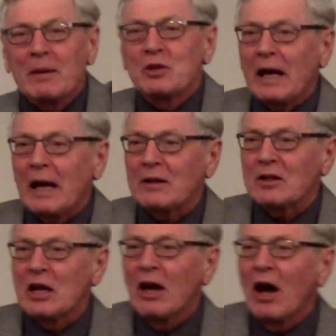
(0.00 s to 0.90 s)

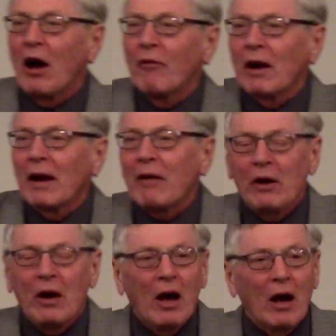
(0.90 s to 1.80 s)
chance of
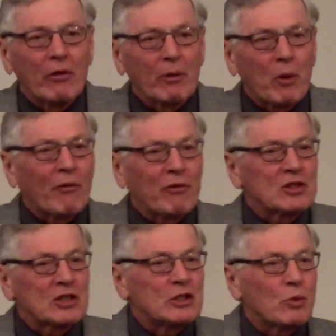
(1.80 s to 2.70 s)
11 of the
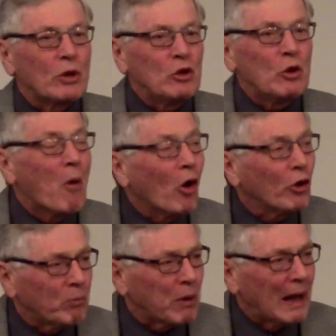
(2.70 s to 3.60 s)
prophecies when you
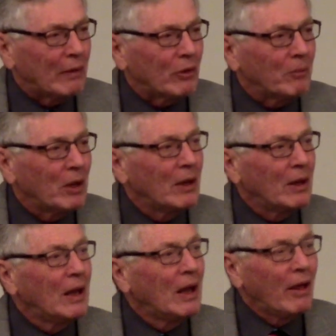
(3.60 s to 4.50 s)
multiply them,
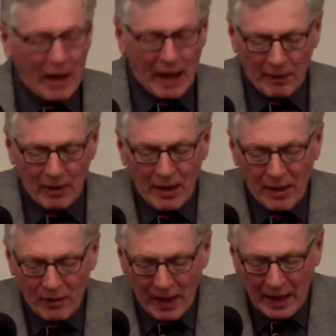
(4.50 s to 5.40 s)
that
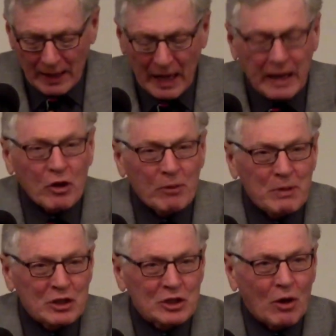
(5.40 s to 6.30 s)
it could be
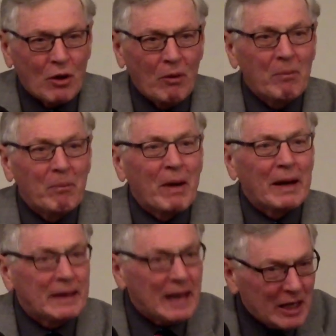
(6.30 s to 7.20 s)
so. But
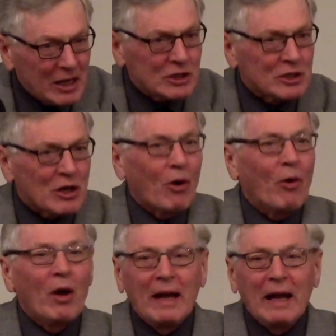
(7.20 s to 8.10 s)
it is
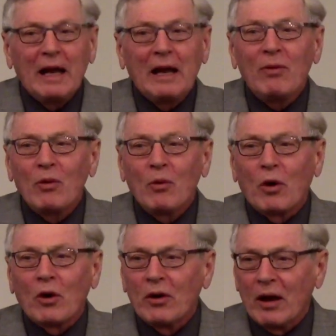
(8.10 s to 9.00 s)
so in the
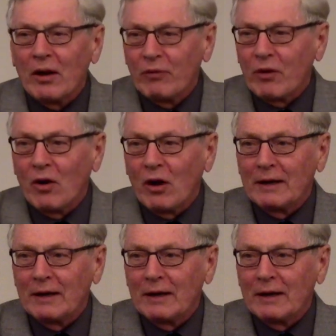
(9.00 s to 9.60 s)
Word of God.